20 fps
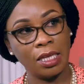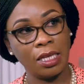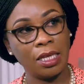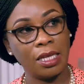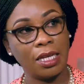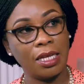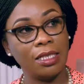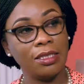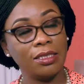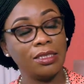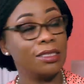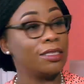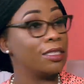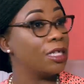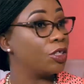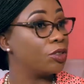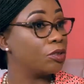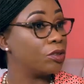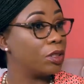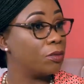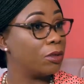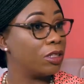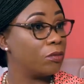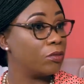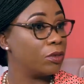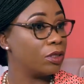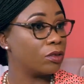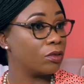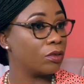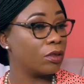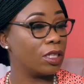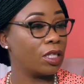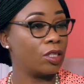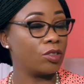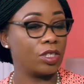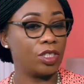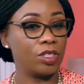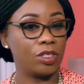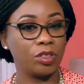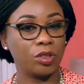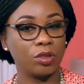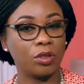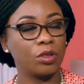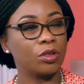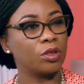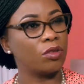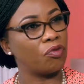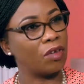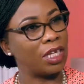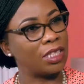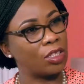and international development organizations. So to find a